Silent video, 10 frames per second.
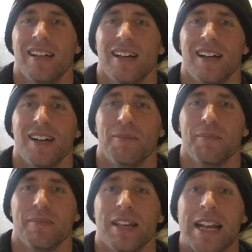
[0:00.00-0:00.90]

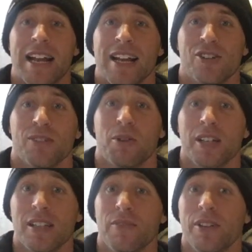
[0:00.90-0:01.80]
And I actually
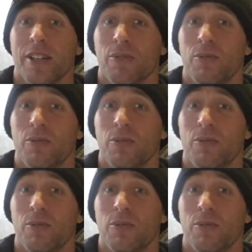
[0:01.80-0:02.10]
watched that video